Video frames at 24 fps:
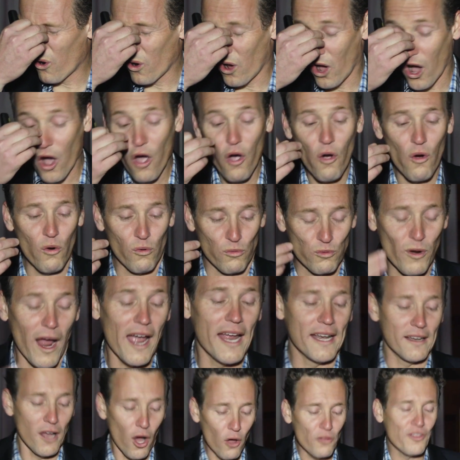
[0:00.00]
Oh,
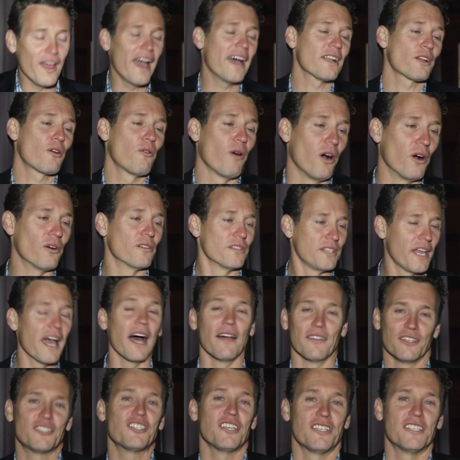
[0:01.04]
right. Oh, that quote.
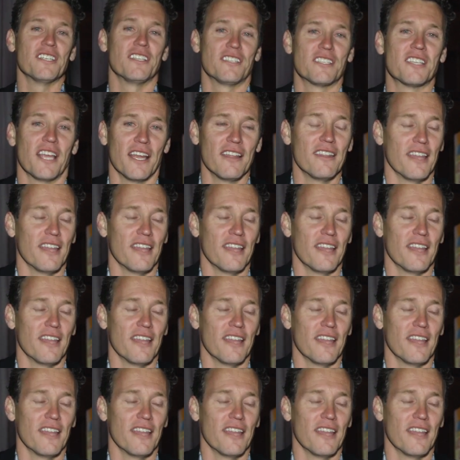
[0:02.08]
Yeah, she did say